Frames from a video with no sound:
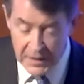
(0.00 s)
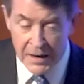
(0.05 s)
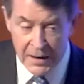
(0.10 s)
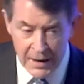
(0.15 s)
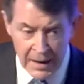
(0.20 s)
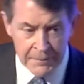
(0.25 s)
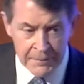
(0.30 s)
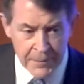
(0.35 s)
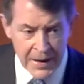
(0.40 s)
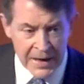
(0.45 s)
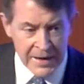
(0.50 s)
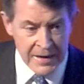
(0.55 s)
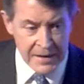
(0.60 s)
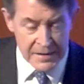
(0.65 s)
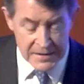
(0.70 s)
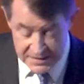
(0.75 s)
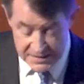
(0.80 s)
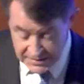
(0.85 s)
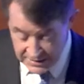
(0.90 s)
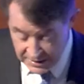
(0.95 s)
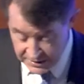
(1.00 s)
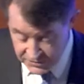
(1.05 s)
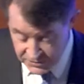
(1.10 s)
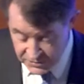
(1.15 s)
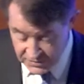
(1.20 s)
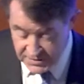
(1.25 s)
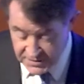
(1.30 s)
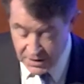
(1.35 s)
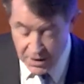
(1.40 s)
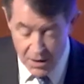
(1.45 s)
like banning diesel
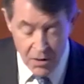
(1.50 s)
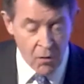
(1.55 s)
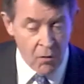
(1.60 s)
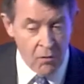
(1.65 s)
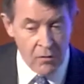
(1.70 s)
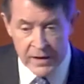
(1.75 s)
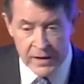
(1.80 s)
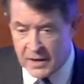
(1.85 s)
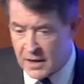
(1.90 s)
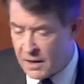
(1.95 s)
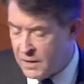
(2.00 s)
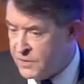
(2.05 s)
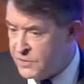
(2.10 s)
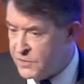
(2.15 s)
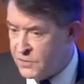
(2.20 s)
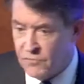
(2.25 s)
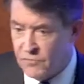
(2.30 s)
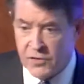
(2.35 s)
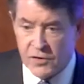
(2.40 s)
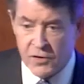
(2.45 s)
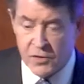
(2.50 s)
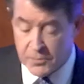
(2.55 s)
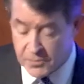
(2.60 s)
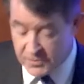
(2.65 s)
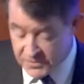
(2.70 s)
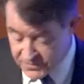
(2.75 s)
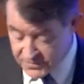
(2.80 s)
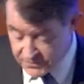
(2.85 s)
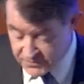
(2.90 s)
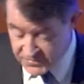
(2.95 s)
engines or encouraging
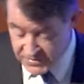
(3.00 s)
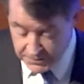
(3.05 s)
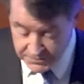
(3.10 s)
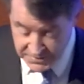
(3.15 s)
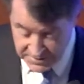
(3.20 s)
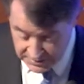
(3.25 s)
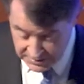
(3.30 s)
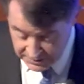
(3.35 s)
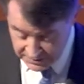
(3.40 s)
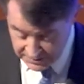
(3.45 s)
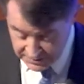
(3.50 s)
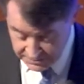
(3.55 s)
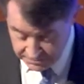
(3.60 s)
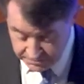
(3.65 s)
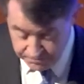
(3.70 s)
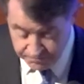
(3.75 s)
renewables from subsidies.